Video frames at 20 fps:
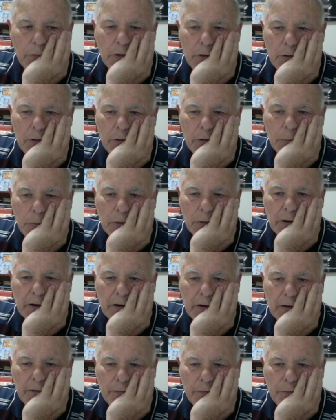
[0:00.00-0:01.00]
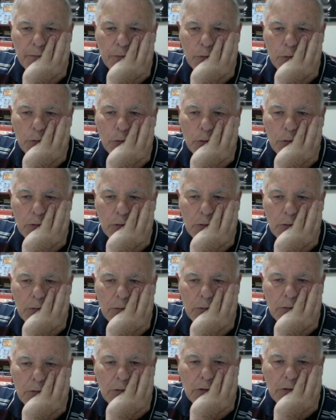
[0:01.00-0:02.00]
You played a4.
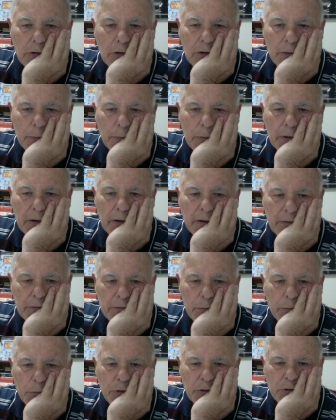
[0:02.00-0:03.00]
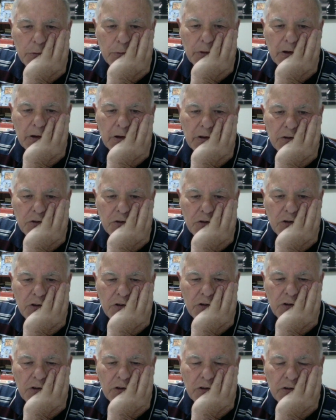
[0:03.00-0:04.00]
After bishop takes
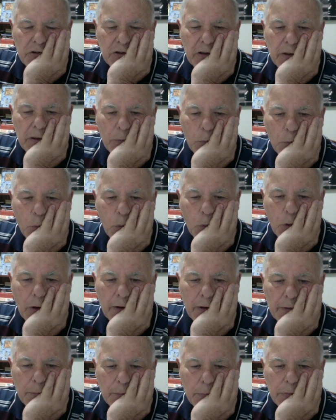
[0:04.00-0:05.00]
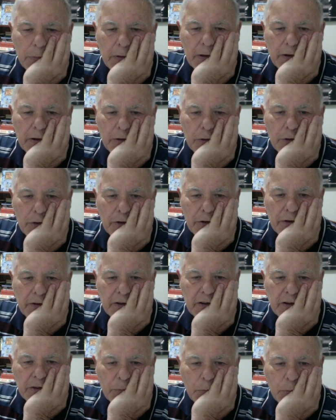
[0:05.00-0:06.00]
g6, can White play knight
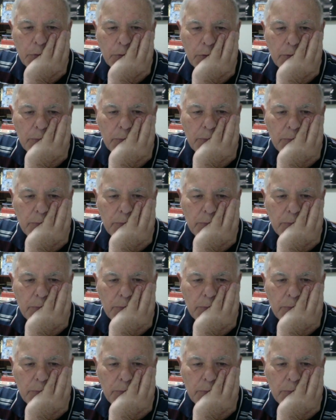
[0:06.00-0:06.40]
takes pawn?